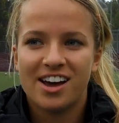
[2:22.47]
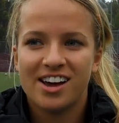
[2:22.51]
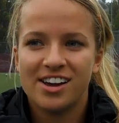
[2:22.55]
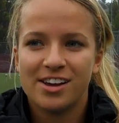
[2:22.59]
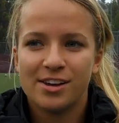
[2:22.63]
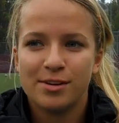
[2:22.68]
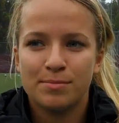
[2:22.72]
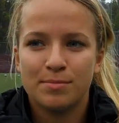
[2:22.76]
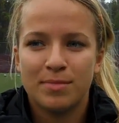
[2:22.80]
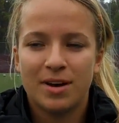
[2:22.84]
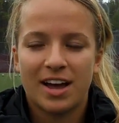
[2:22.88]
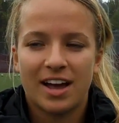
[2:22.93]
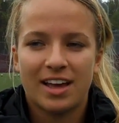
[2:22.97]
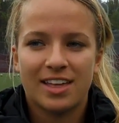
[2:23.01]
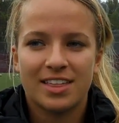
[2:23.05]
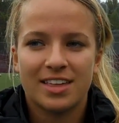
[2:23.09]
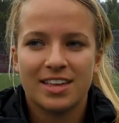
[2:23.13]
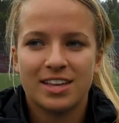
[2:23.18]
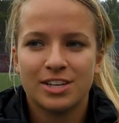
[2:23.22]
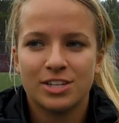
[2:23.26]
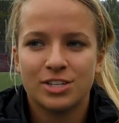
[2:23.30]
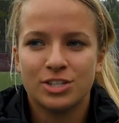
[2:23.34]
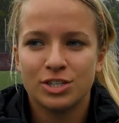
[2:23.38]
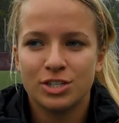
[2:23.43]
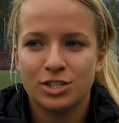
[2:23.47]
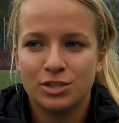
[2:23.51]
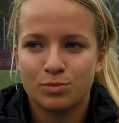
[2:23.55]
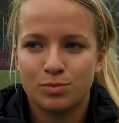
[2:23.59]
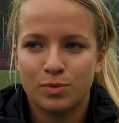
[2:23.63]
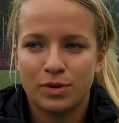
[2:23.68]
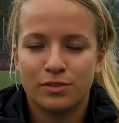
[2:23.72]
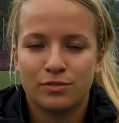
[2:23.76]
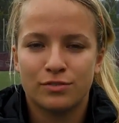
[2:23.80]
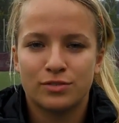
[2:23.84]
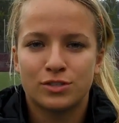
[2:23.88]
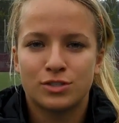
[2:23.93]
I think it's just
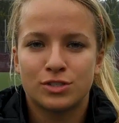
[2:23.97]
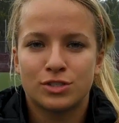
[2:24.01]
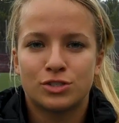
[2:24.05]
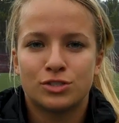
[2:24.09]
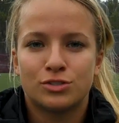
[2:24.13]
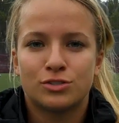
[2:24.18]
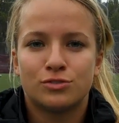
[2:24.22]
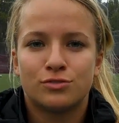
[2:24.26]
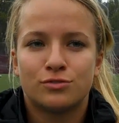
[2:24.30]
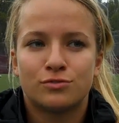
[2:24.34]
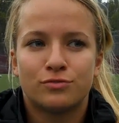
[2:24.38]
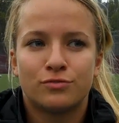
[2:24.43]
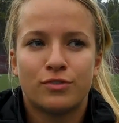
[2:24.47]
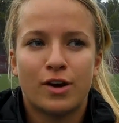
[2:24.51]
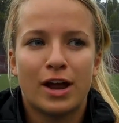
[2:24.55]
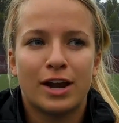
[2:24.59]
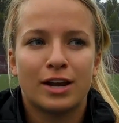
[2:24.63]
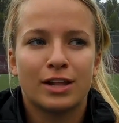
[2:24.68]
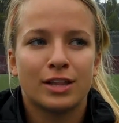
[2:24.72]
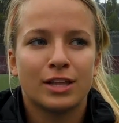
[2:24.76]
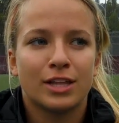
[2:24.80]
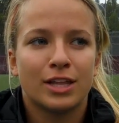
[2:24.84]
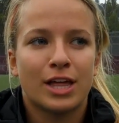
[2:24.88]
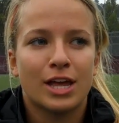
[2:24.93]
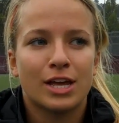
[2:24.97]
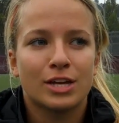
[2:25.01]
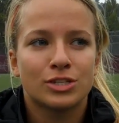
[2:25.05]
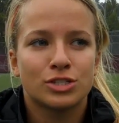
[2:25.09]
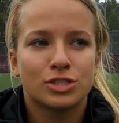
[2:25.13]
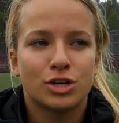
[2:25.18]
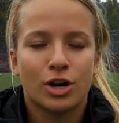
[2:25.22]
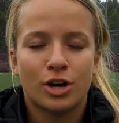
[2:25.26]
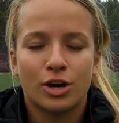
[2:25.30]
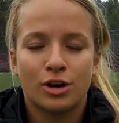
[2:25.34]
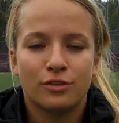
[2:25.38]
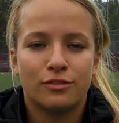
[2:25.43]
we've finally like
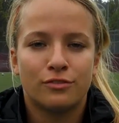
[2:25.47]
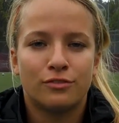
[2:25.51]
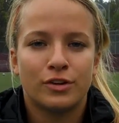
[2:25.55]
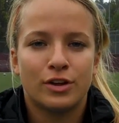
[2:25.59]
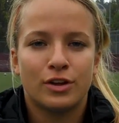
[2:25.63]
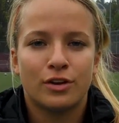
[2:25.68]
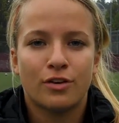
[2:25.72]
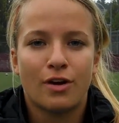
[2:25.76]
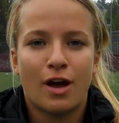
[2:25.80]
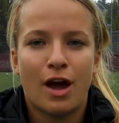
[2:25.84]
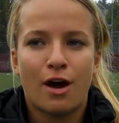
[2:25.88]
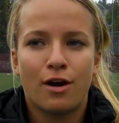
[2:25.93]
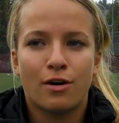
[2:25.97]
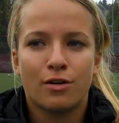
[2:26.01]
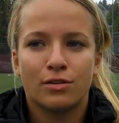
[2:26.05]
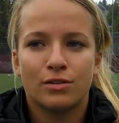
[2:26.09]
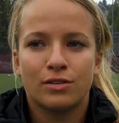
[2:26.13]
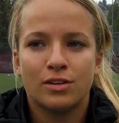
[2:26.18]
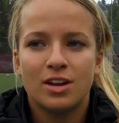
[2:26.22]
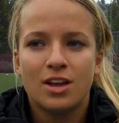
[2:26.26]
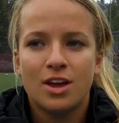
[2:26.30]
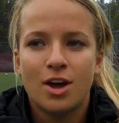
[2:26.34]
started to figure out